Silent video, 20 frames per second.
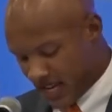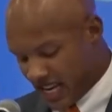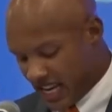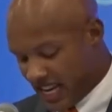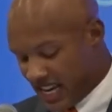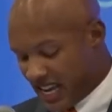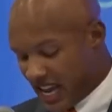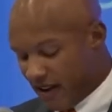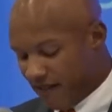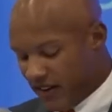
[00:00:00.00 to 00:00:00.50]

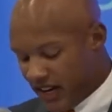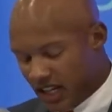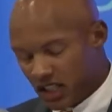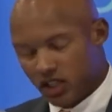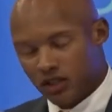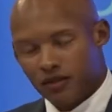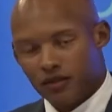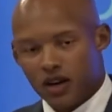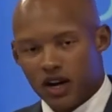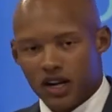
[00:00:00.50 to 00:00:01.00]
He gave each
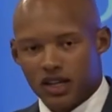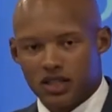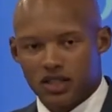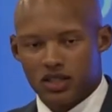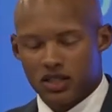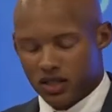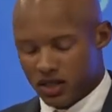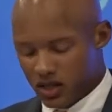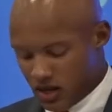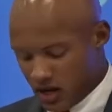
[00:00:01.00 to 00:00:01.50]
of
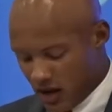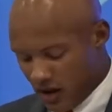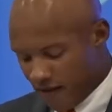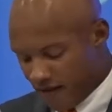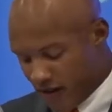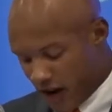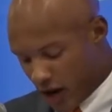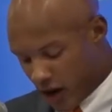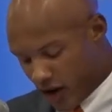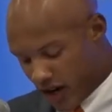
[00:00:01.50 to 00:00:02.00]
us
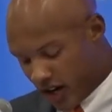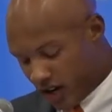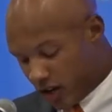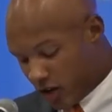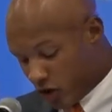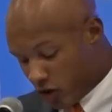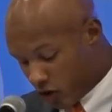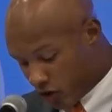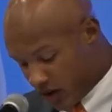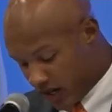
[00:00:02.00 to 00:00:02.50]
varying
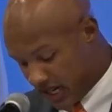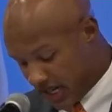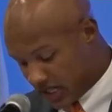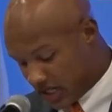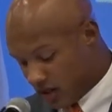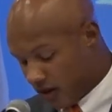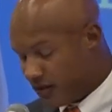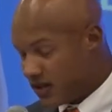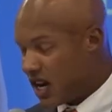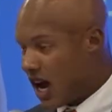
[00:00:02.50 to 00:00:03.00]

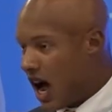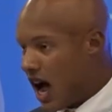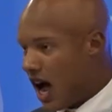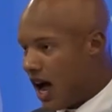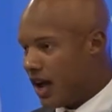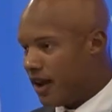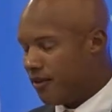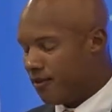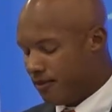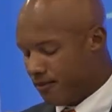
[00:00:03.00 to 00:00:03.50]
degrees of
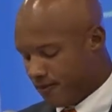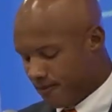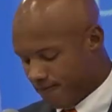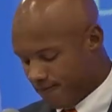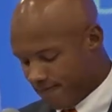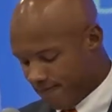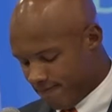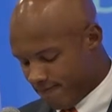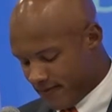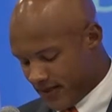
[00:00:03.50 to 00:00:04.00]
time,
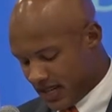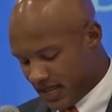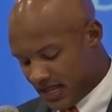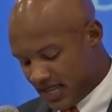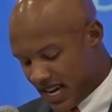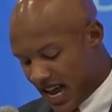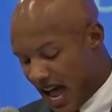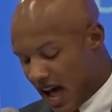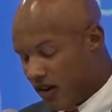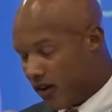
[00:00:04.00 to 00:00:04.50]

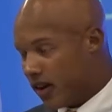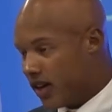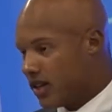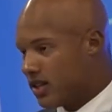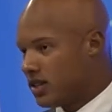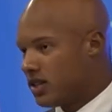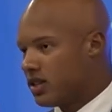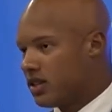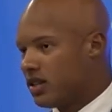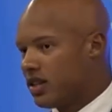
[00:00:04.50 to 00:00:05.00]

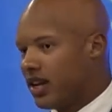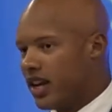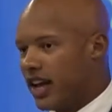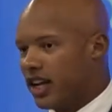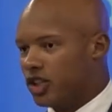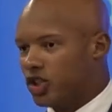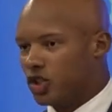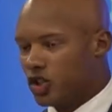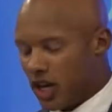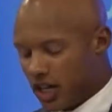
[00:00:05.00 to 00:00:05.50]
talent,
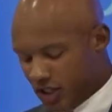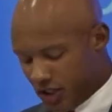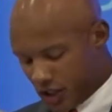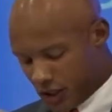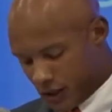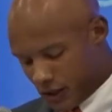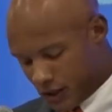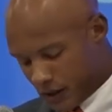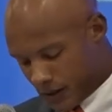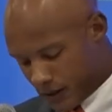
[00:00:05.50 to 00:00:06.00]
and
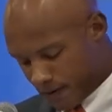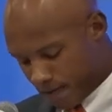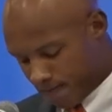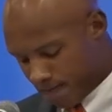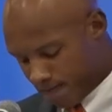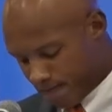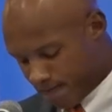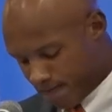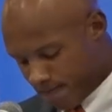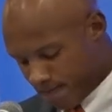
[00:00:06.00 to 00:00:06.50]
treasures.
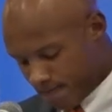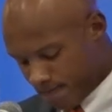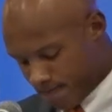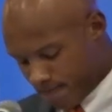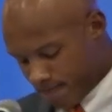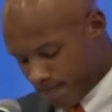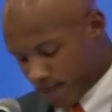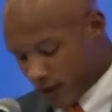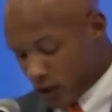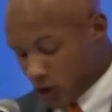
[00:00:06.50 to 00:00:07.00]

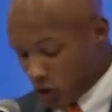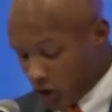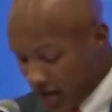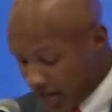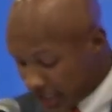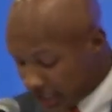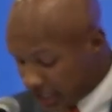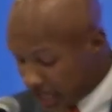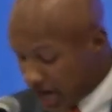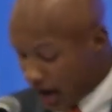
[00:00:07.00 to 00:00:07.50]
So
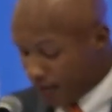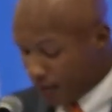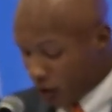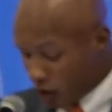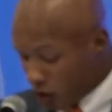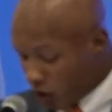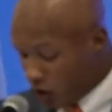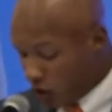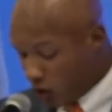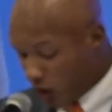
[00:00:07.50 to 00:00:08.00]
next time you
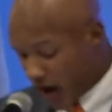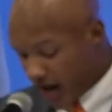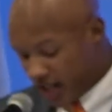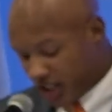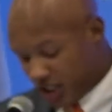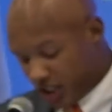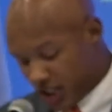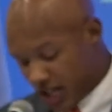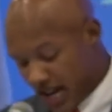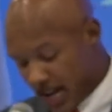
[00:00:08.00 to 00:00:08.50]
go to write a
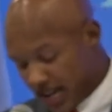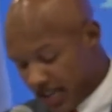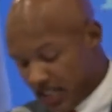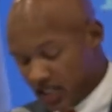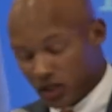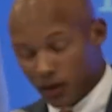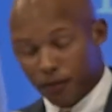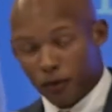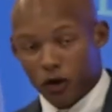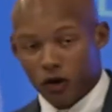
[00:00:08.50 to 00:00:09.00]
check in
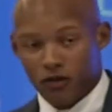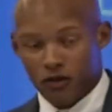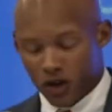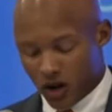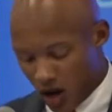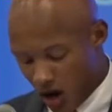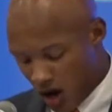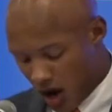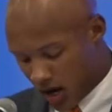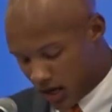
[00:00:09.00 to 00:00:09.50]
support of a
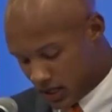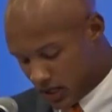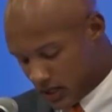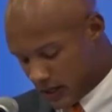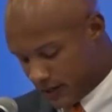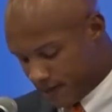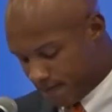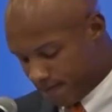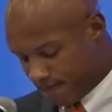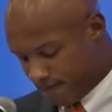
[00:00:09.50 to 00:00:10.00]

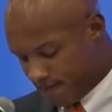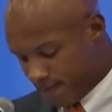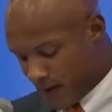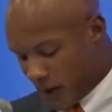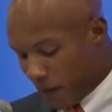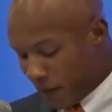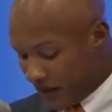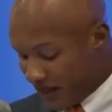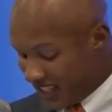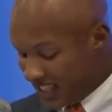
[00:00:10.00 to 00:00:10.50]
cause,
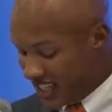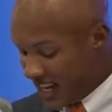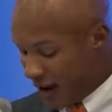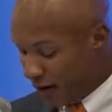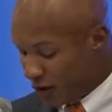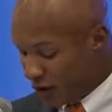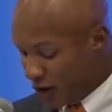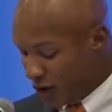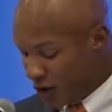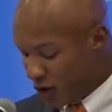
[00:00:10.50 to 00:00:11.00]
please
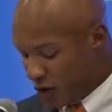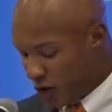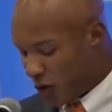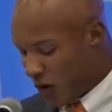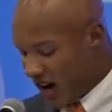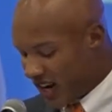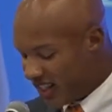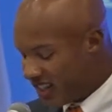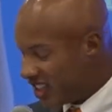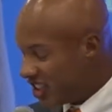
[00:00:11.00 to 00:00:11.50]
definitely do
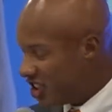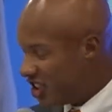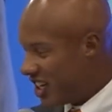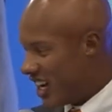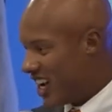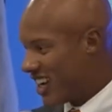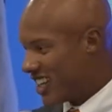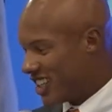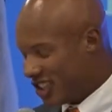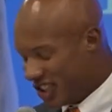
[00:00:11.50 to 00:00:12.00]
write the
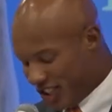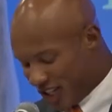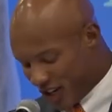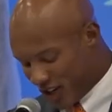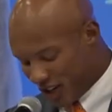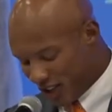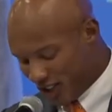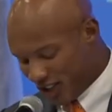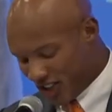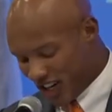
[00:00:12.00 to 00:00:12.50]
check and share
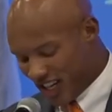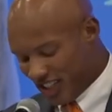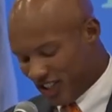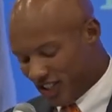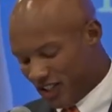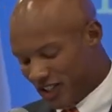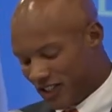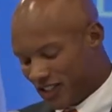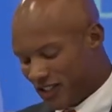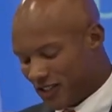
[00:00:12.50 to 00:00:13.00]
your
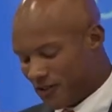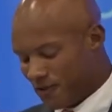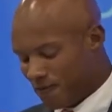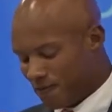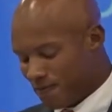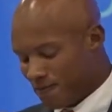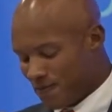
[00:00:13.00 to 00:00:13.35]
treasures,